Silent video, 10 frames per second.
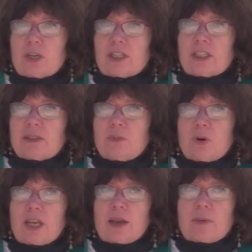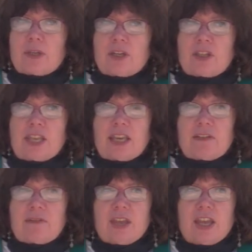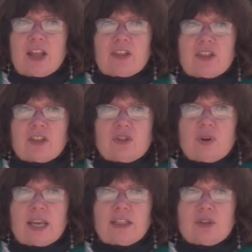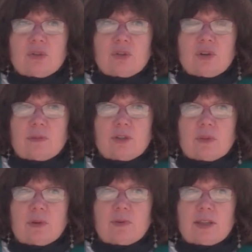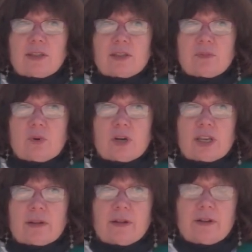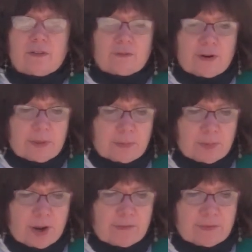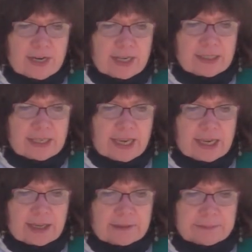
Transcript: And this morning, I want you to think of the strains through Scripture that we read this morning from the prophet Isaiah.